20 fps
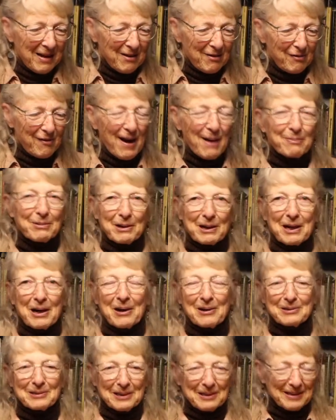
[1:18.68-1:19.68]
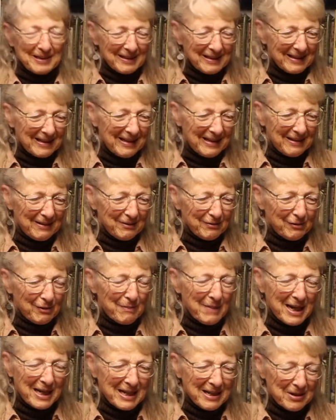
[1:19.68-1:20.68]
fabric art for
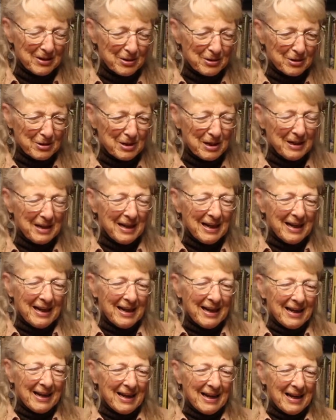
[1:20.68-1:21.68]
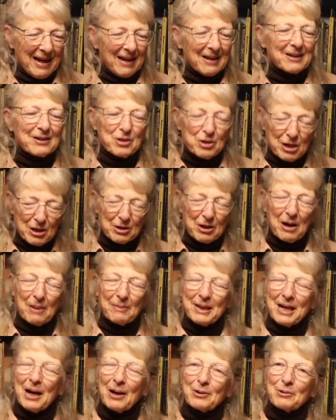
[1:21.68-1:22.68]
many years, and she taught
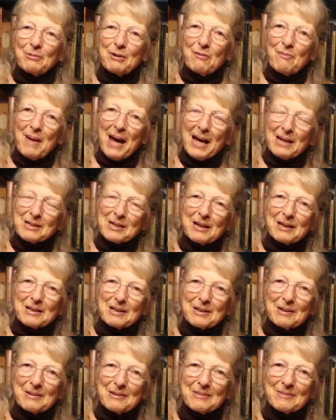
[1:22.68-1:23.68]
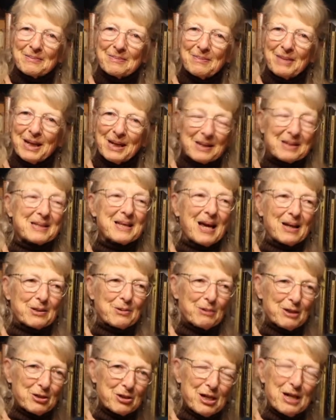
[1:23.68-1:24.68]
me how to weave baskets, because
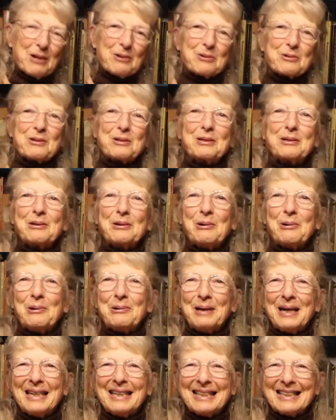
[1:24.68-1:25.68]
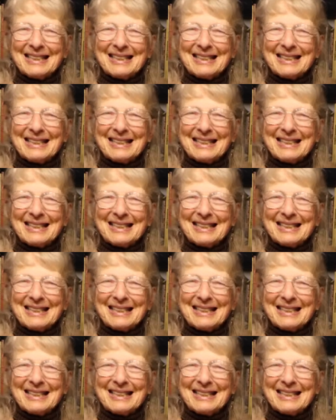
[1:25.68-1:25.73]
that's what she used to do.